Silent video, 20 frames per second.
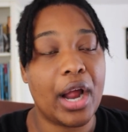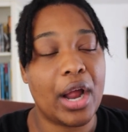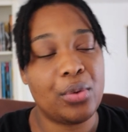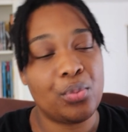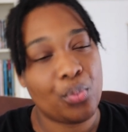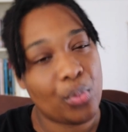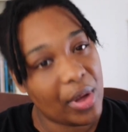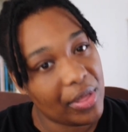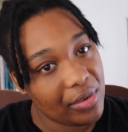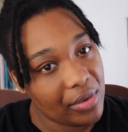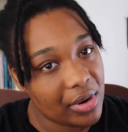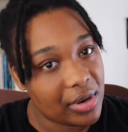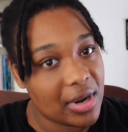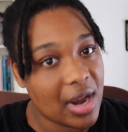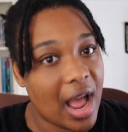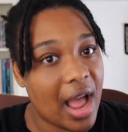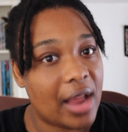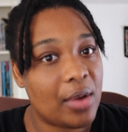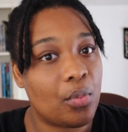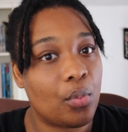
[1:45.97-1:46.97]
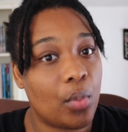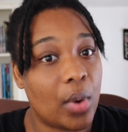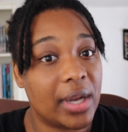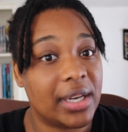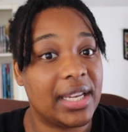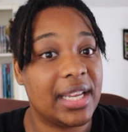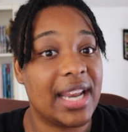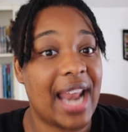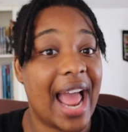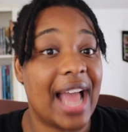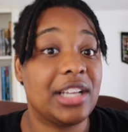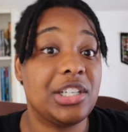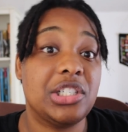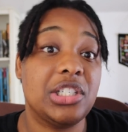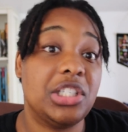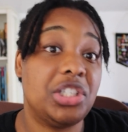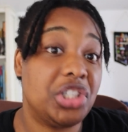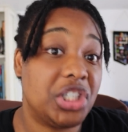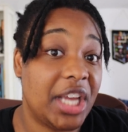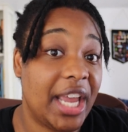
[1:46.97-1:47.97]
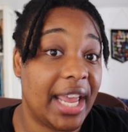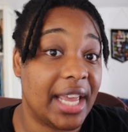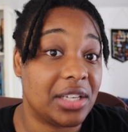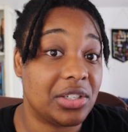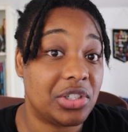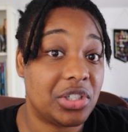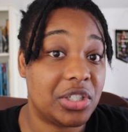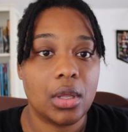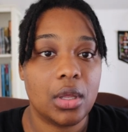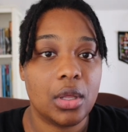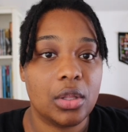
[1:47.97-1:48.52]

and whether or not one can actually change.